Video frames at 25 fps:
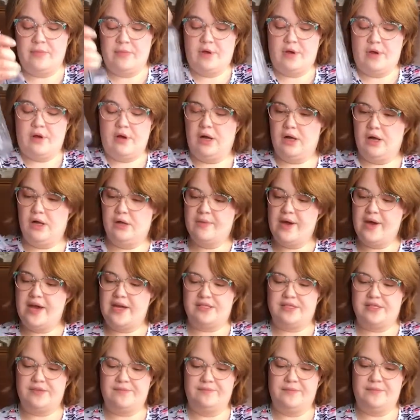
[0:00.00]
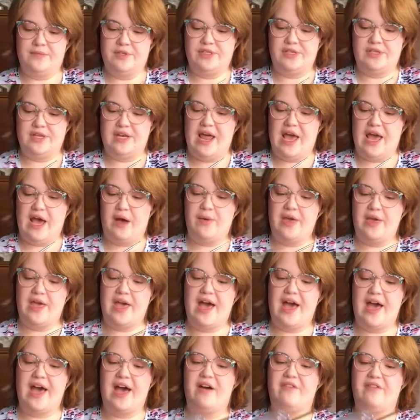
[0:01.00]
All right, so now we
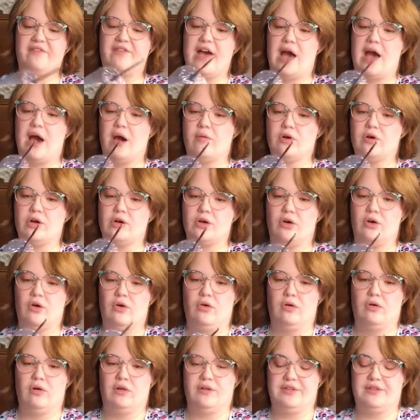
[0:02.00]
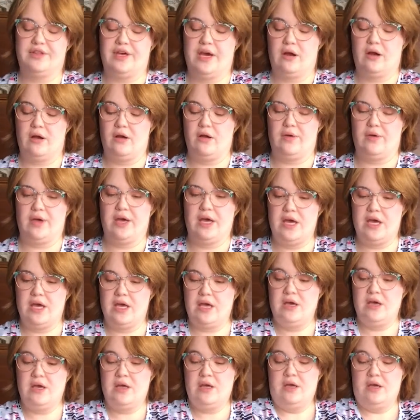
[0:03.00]
have our hole there, okay?
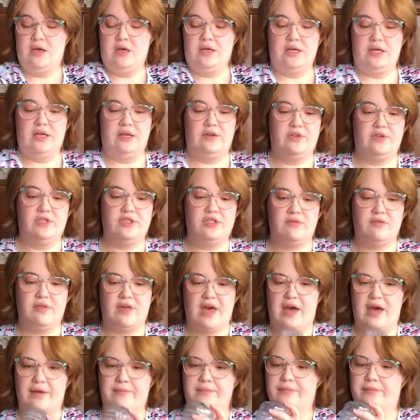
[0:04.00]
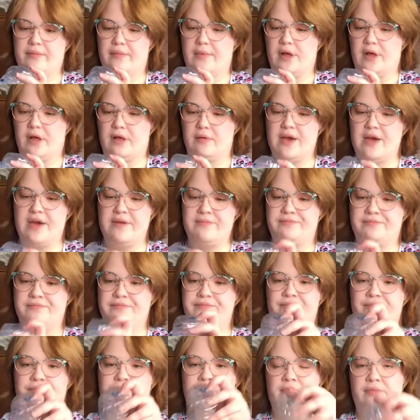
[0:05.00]
You can even do that. All right,
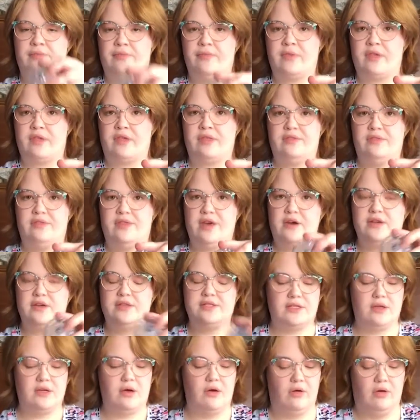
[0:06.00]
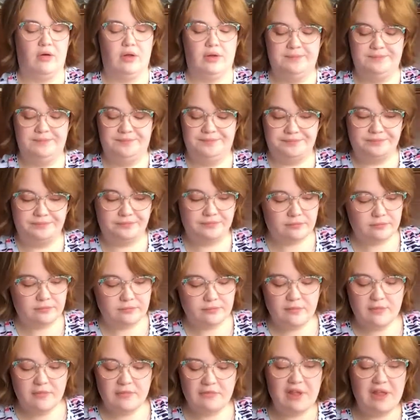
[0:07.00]
there is the hole.
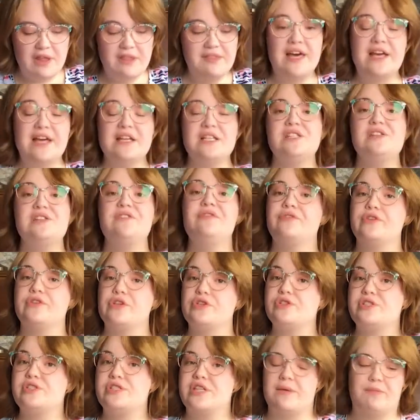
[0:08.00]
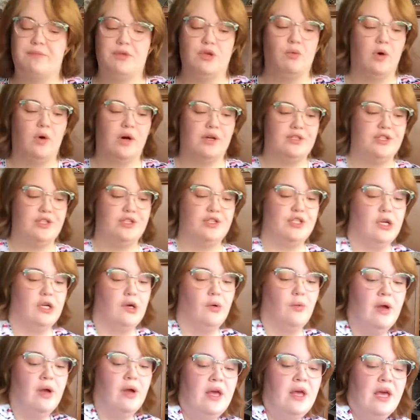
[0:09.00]
That is the first step you want to do.
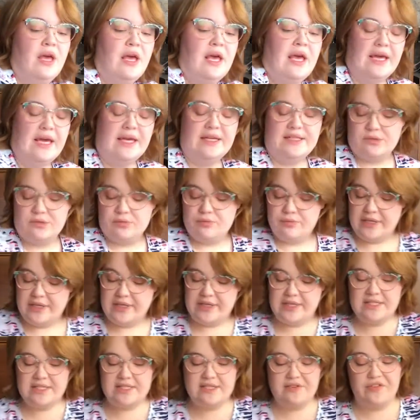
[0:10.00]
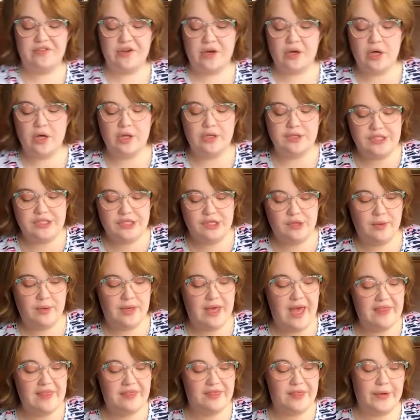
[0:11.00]
It's really difficult to
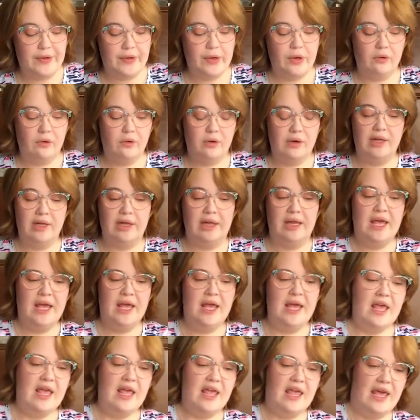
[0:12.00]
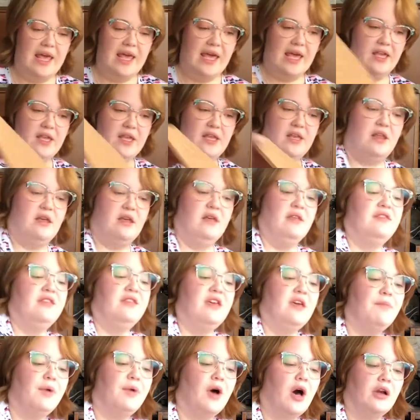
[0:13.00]
get the hole in the
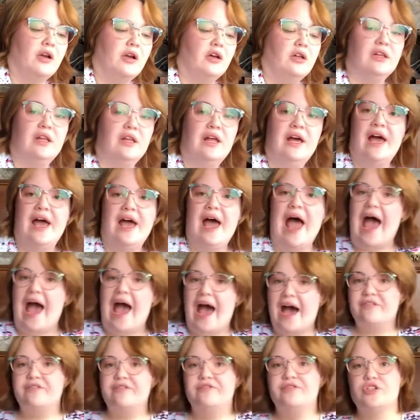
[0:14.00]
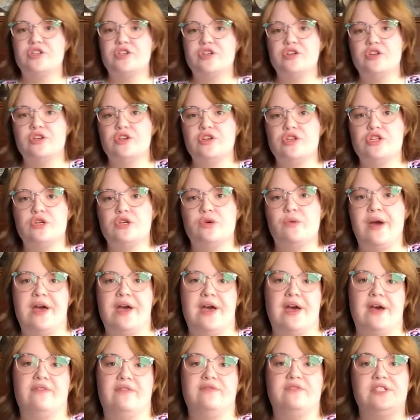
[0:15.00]
bottle after you
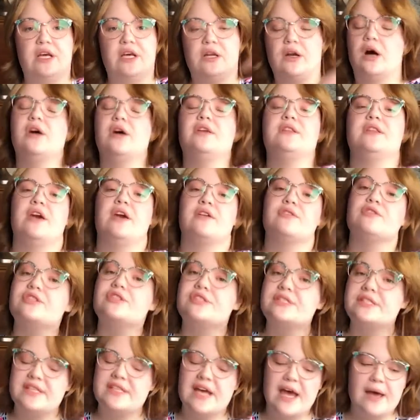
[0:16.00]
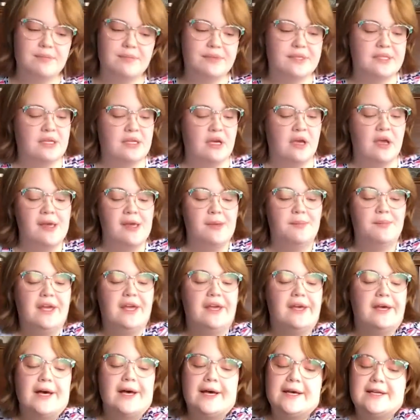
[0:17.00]
have done all the other steps,
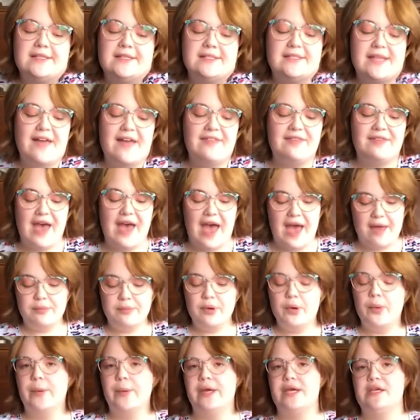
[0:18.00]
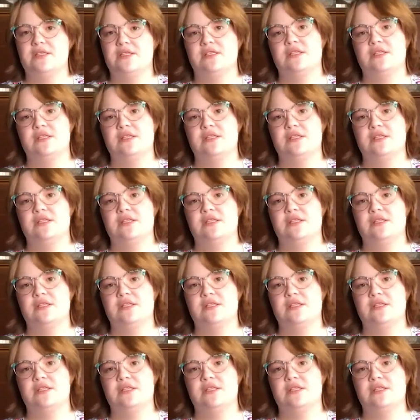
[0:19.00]
because at that point